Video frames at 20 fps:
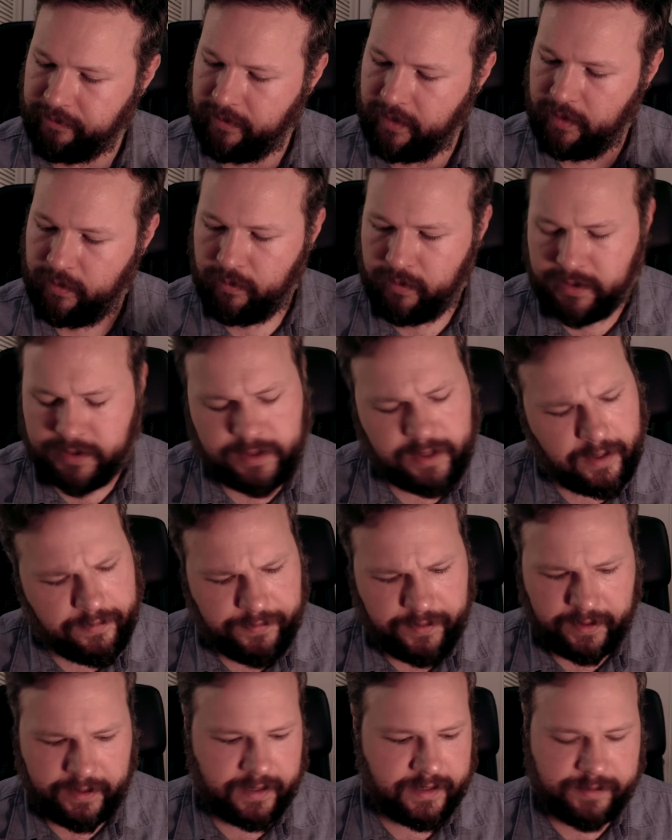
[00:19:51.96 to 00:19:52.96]
which I
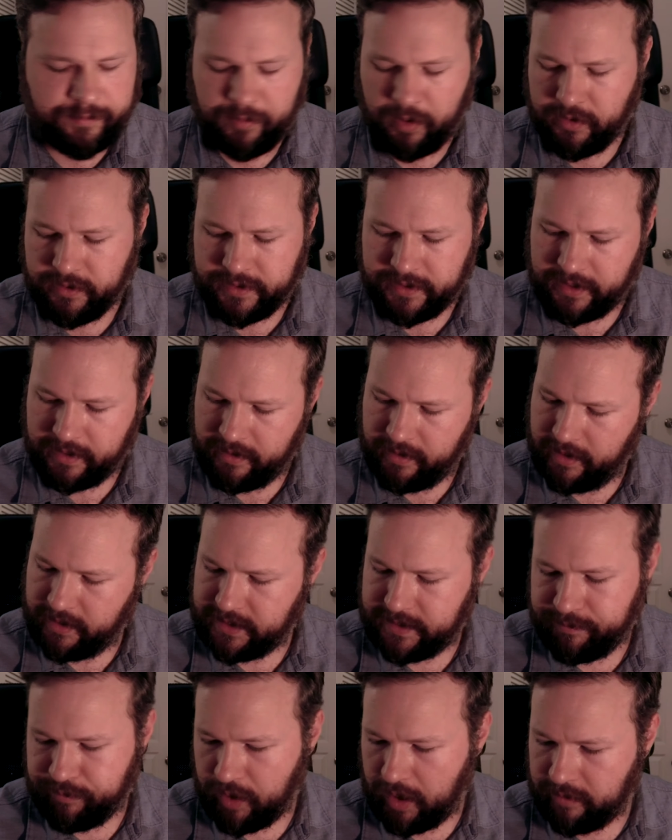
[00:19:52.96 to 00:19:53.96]
think is mostly,
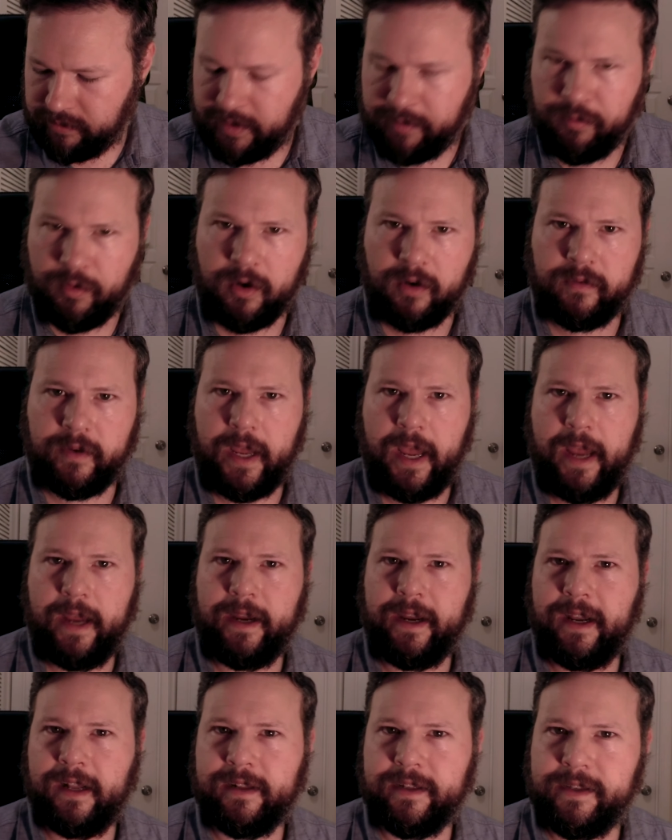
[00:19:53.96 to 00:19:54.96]
it's probably more of a
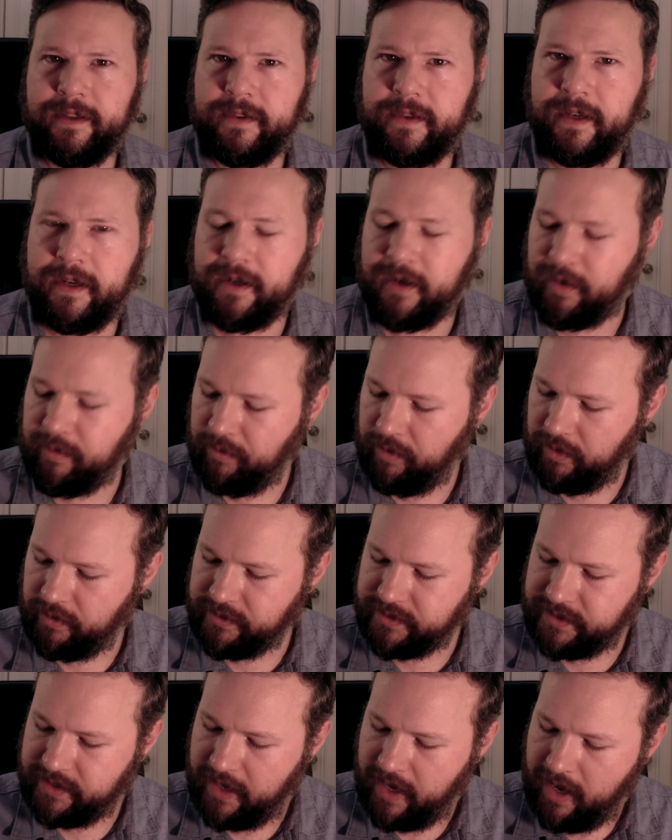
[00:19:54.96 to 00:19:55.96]
Hegelian thing
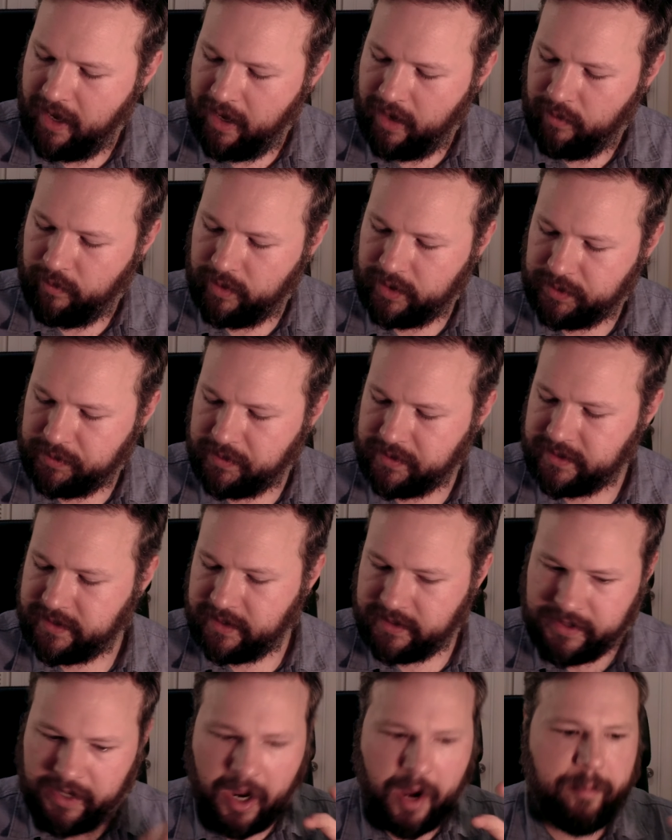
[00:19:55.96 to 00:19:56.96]
almost, which was
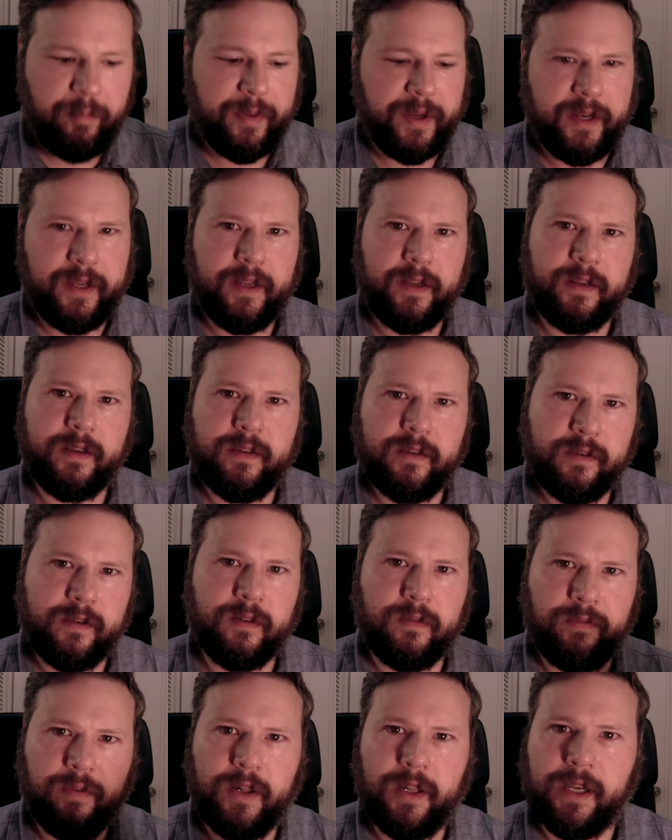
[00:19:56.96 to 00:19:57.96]
the dominant,
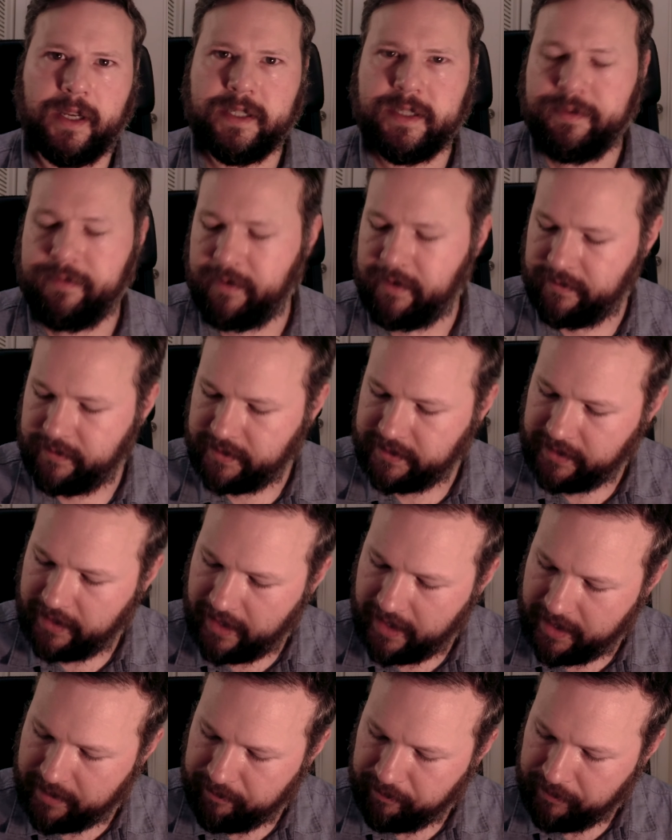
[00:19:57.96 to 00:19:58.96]
philosophy of the
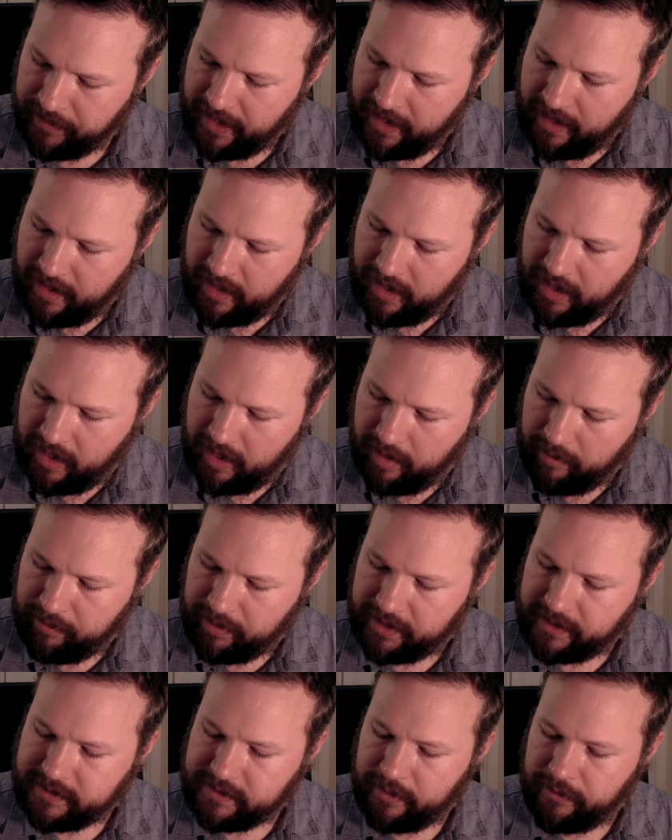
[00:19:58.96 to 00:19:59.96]
time.
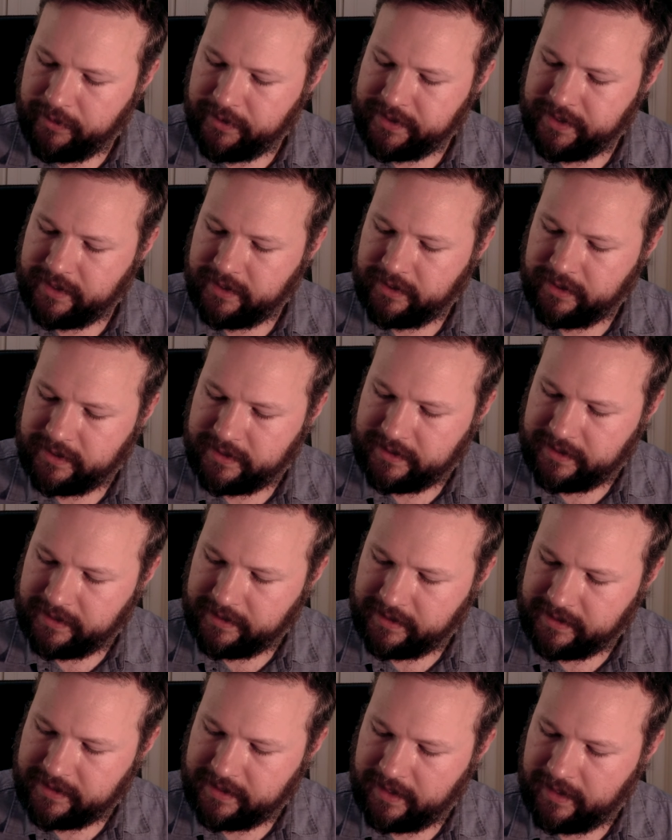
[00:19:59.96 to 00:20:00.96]
But it's always interesting to say,